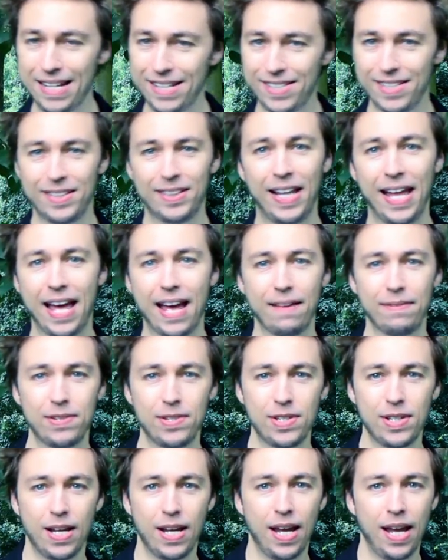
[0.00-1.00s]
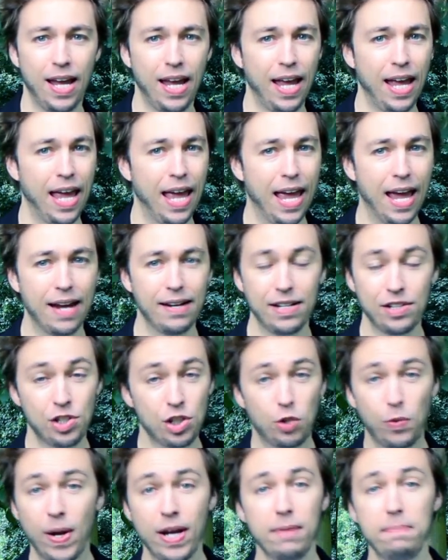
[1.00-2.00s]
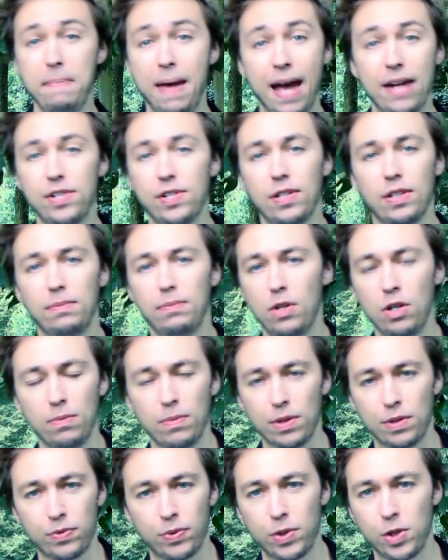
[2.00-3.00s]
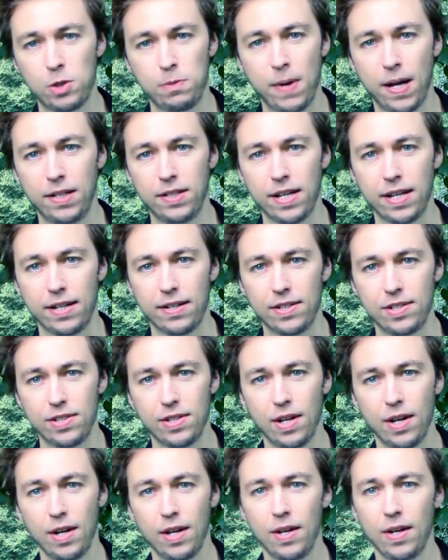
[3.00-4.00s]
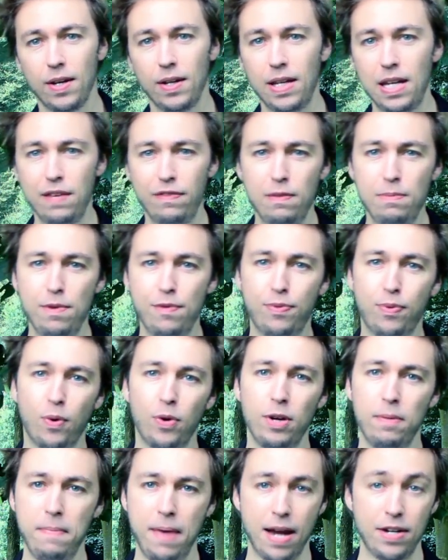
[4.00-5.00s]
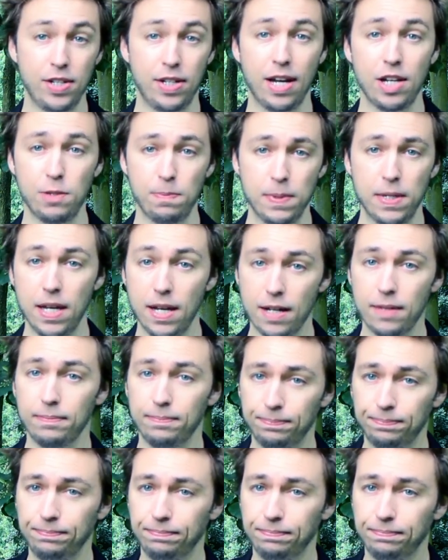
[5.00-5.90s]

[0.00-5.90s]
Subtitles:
instant laughs, and it's a great magical moment for your spectators, even before the magic has begun.